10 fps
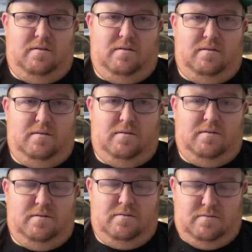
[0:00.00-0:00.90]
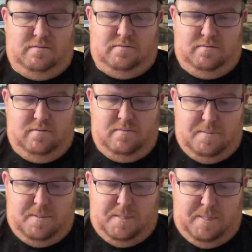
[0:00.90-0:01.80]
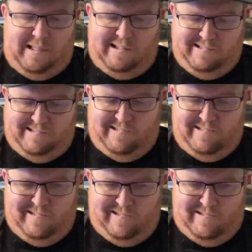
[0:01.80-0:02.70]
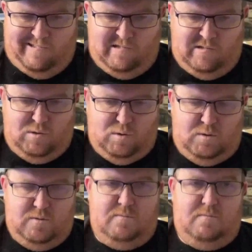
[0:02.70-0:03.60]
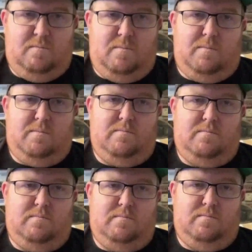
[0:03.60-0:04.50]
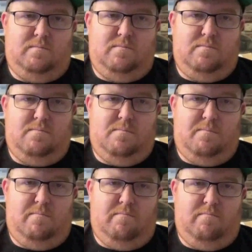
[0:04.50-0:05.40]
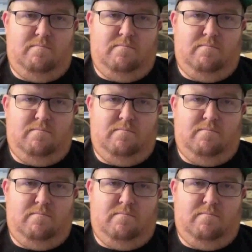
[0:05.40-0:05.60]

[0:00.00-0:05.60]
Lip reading: The person shown says nothing.